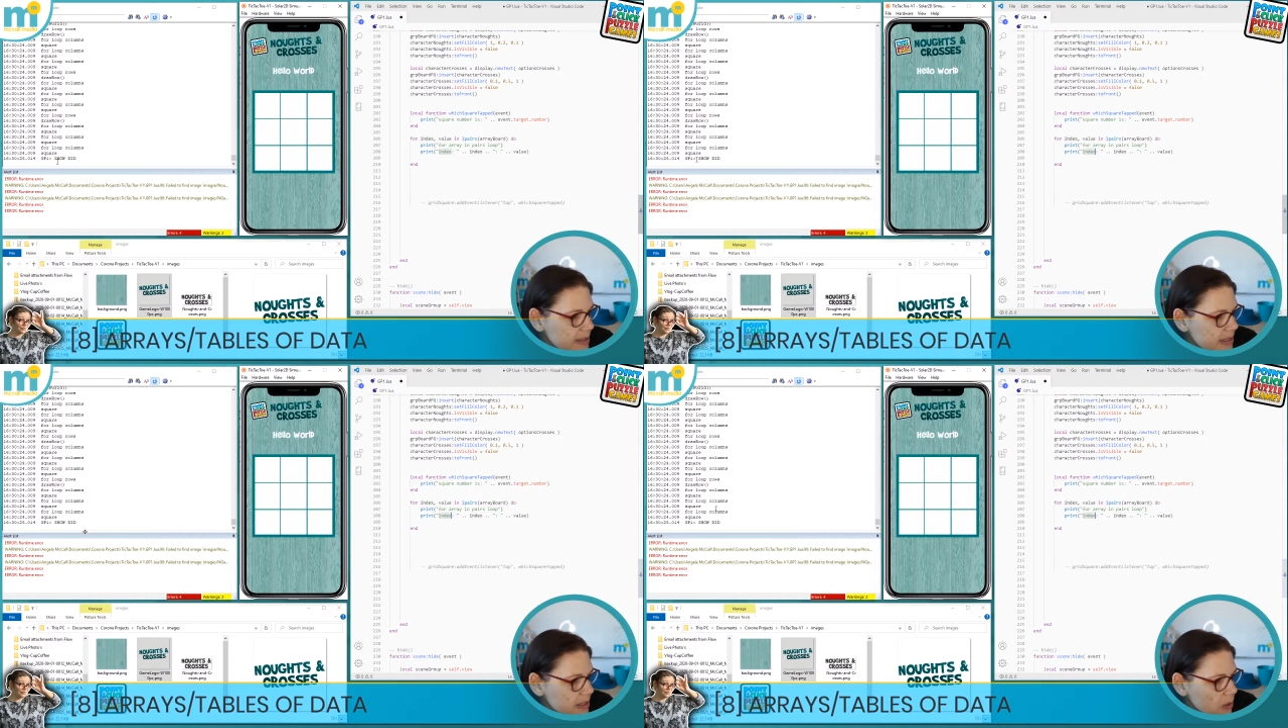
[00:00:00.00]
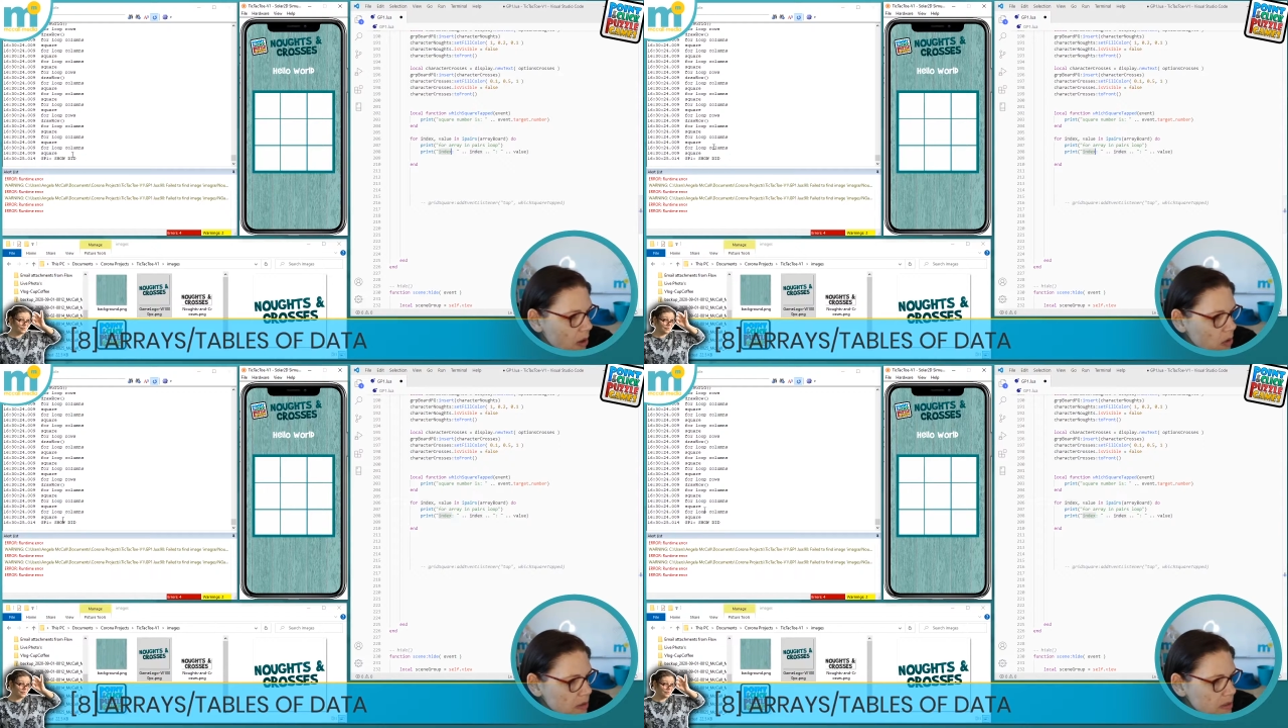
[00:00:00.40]
into our
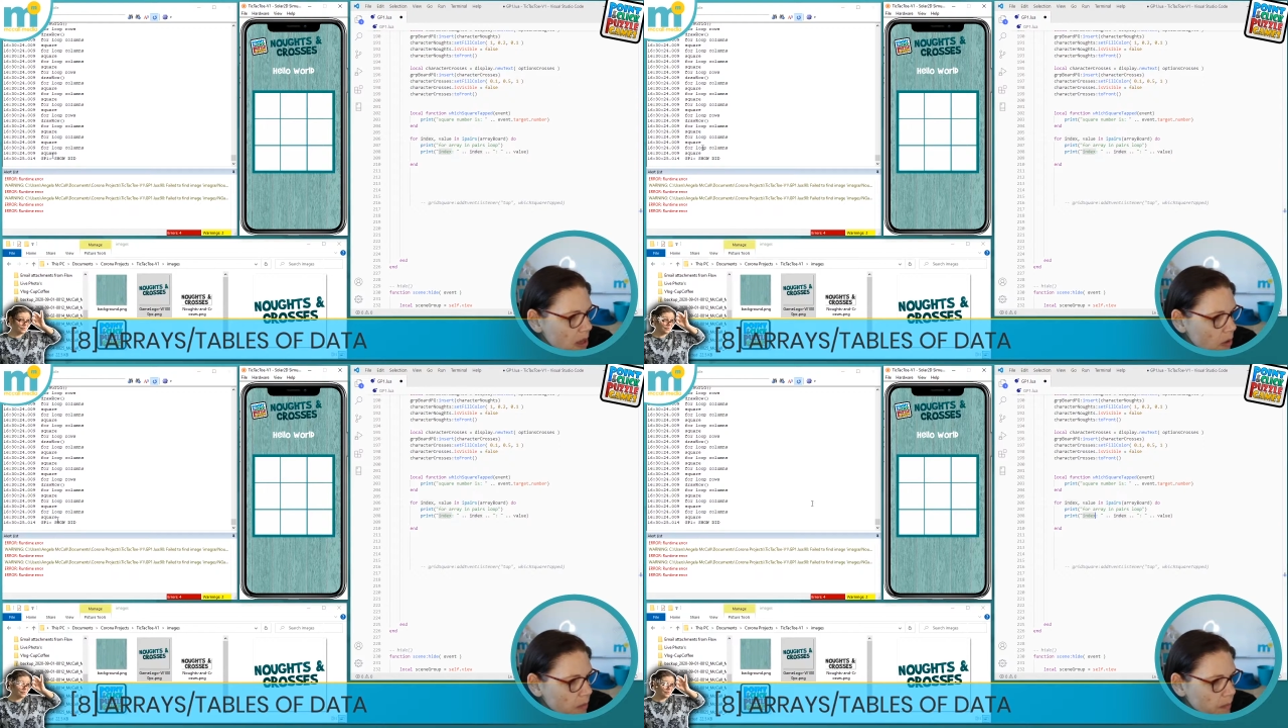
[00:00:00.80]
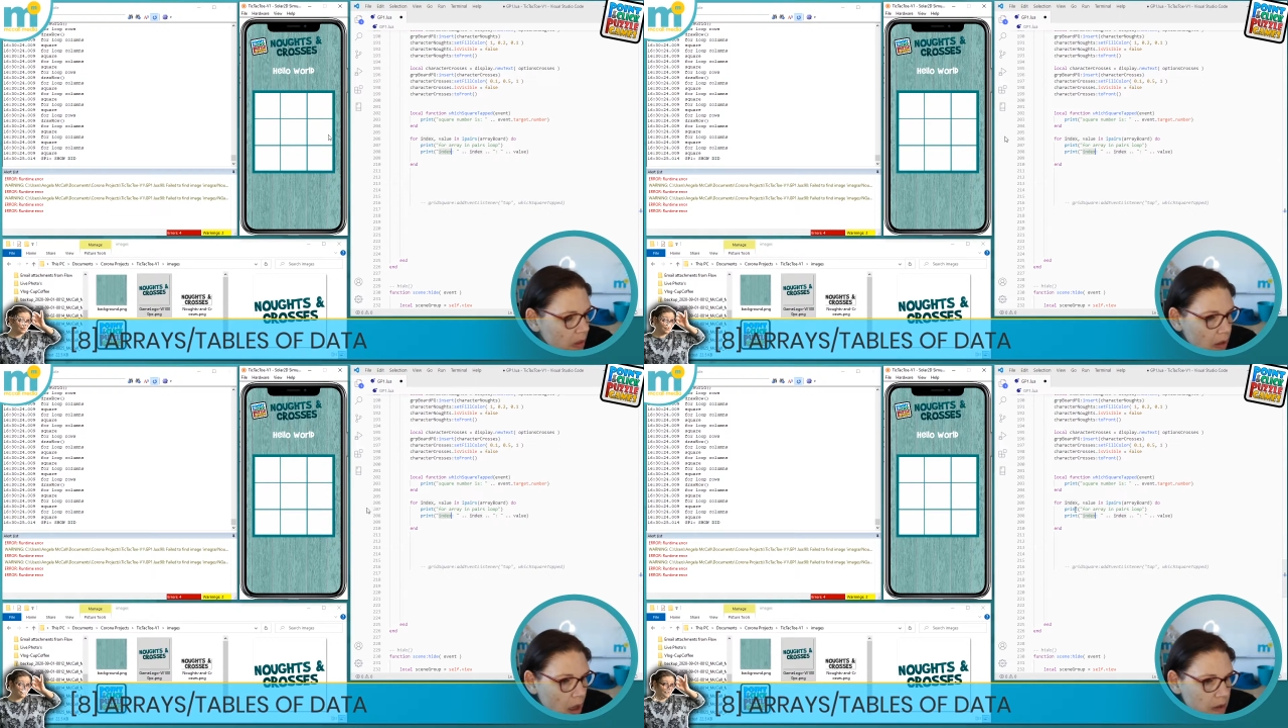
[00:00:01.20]
console
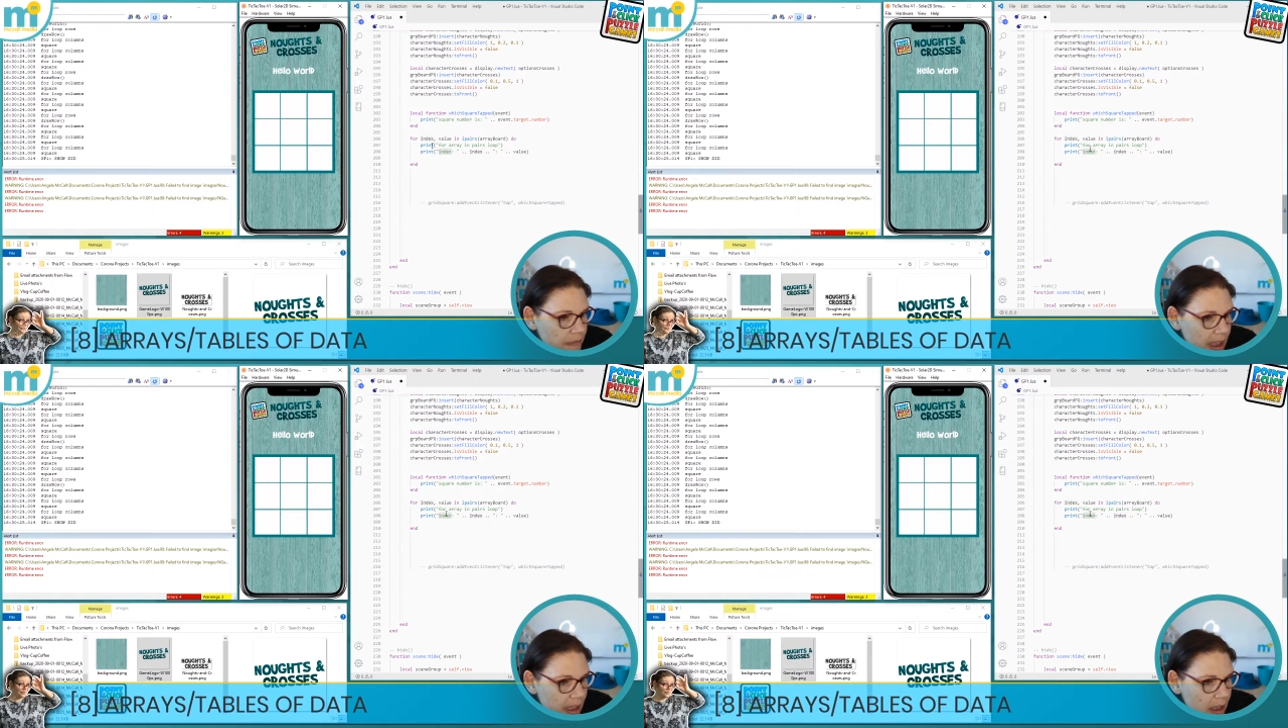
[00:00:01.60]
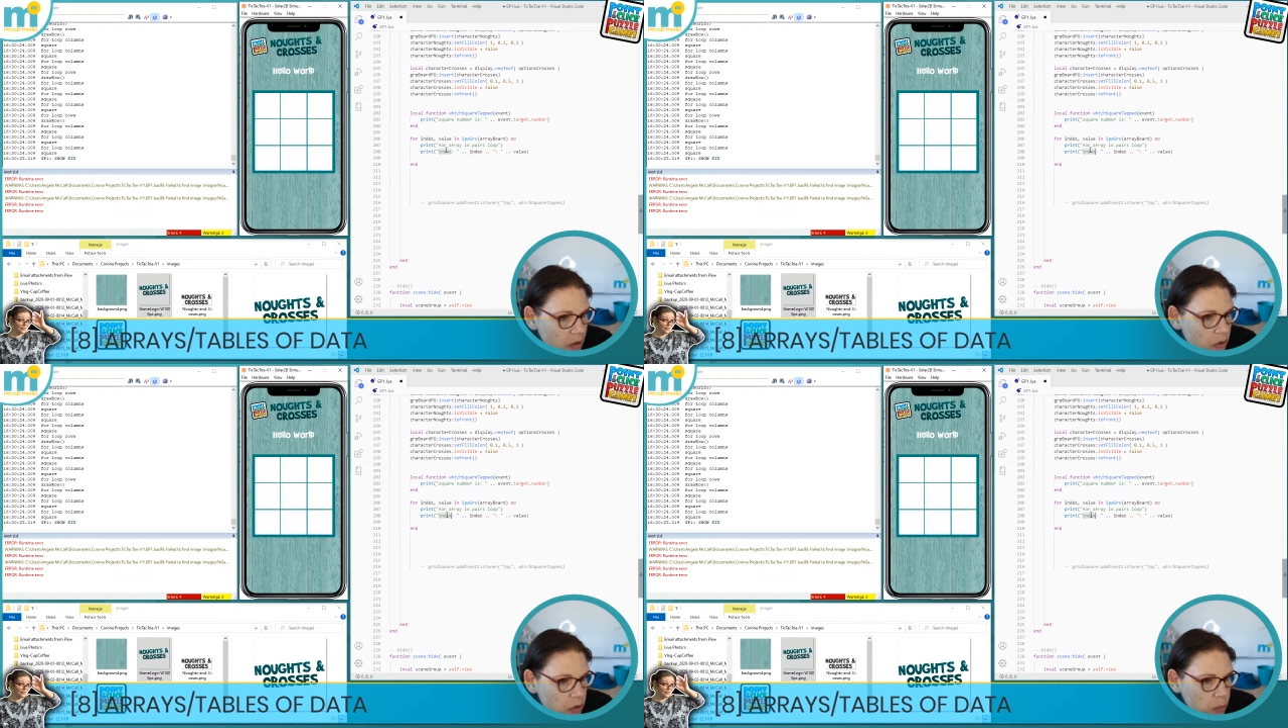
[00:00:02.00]
over here
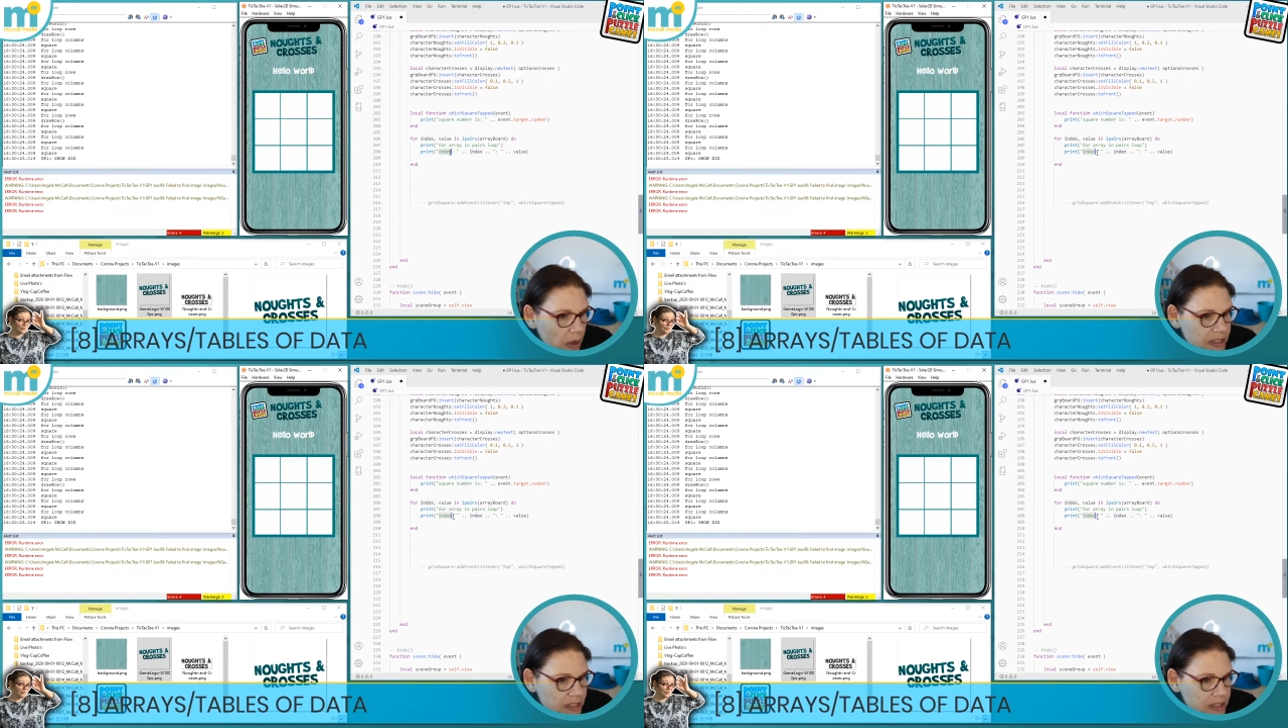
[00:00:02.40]
called the word